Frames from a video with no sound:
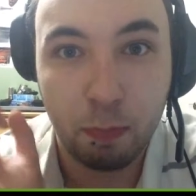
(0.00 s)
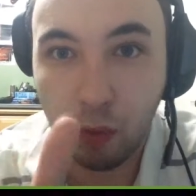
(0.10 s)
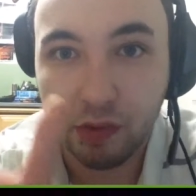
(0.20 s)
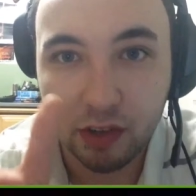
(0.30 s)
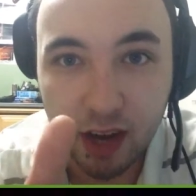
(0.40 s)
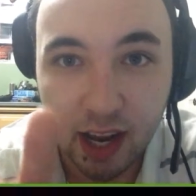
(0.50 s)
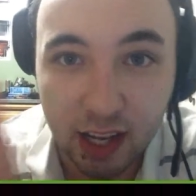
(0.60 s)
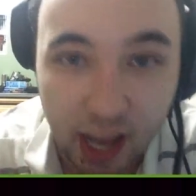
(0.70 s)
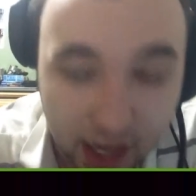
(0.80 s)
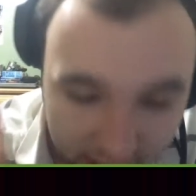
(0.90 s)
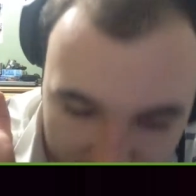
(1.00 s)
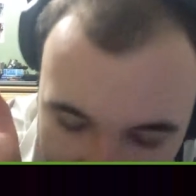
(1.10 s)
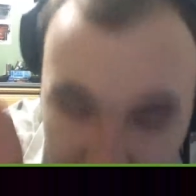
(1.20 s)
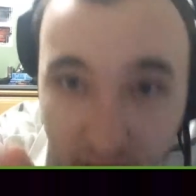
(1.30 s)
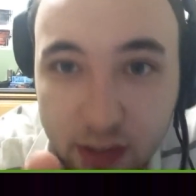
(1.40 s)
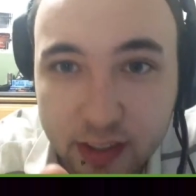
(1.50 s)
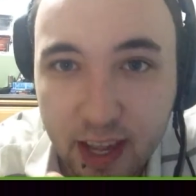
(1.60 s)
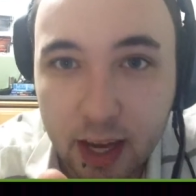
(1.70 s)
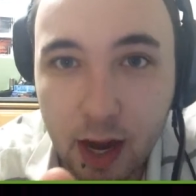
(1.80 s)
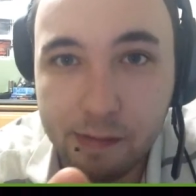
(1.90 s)
bolt and get nailed to
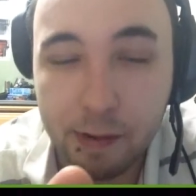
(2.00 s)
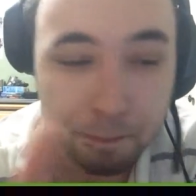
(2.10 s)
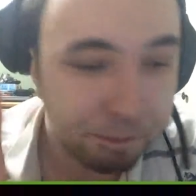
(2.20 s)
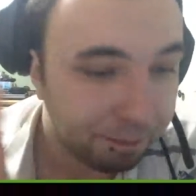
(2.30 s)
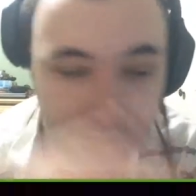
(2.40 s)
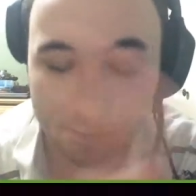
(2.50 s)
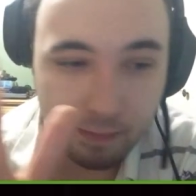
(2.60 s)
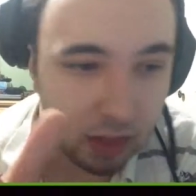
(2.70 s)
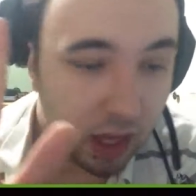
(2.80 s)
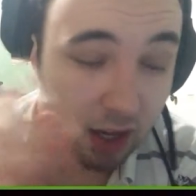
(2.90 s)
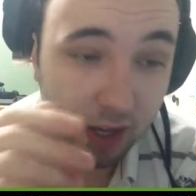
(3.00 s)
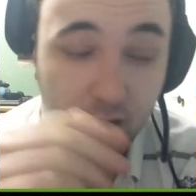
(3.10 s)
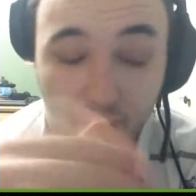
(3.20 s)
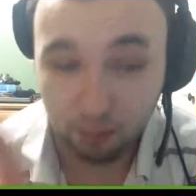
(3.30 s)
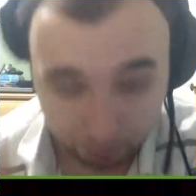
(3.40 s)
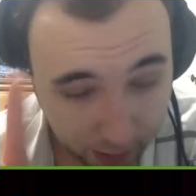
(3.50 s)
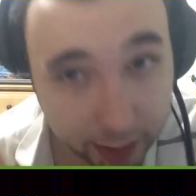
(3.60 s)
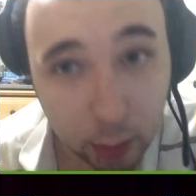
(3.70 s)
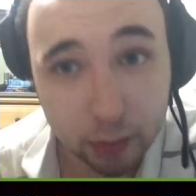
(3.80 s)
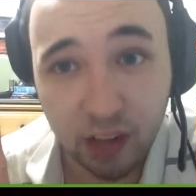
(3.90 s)
that cover. Paint
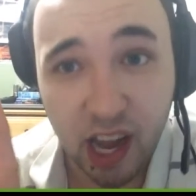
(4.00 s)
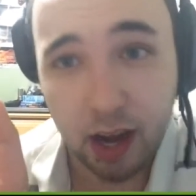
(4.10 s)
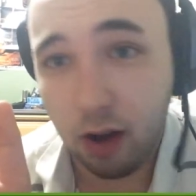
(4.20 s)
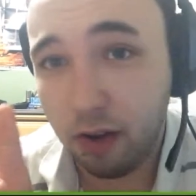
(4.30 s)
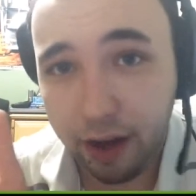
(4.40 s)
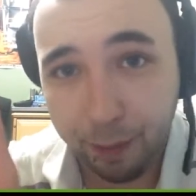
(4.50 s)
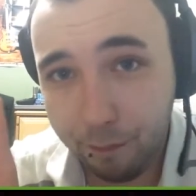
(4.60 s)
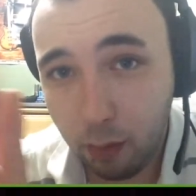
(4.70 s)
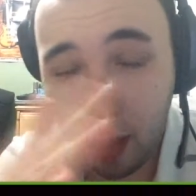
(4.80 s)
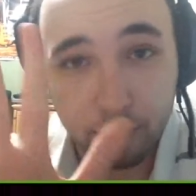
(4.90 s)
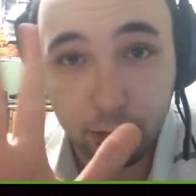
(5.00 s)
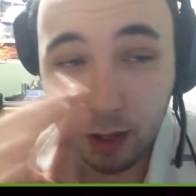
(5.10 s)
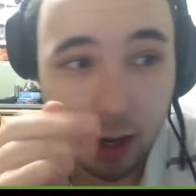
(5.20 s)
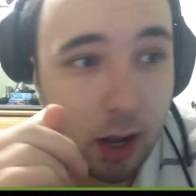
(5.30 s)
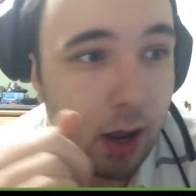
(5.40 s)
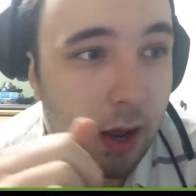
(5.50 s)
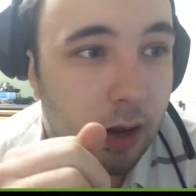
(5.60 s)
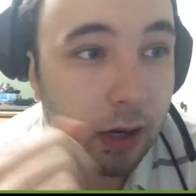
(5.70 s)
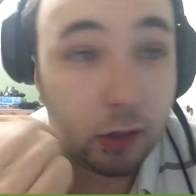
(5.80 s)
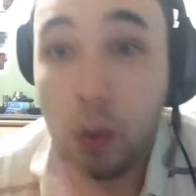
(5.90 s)
goes flying already, whatever.
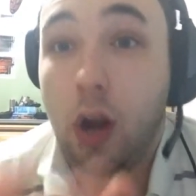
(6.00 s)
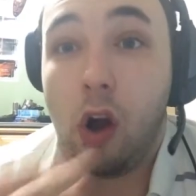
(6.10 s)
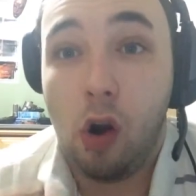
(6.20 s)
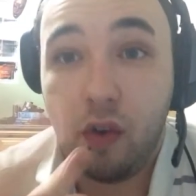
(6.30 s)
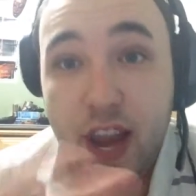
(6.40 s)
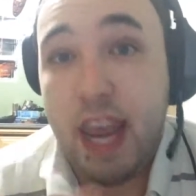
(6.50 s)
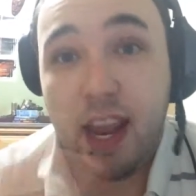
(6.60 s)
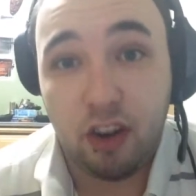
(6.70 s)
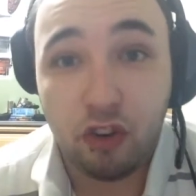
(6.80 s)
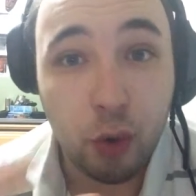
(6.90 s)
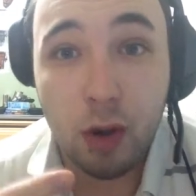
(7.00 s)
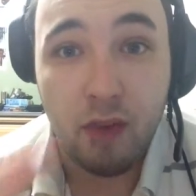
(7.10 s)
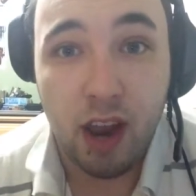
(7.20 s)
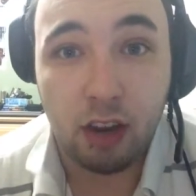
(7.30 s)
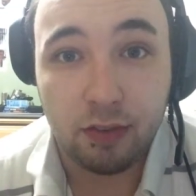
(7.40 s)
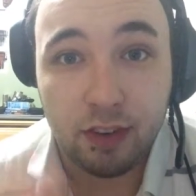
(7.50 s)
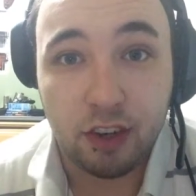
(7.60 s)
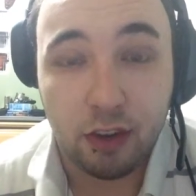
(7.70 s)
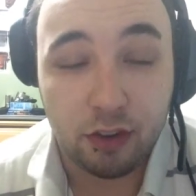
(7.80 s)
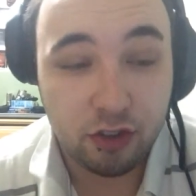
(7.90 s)
Because we are already in shooting range of each
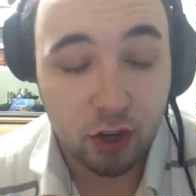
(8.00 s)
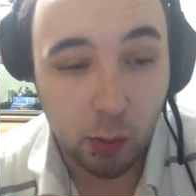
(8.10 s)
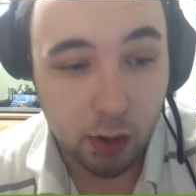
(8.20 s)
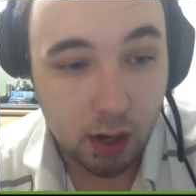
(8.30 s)
other. So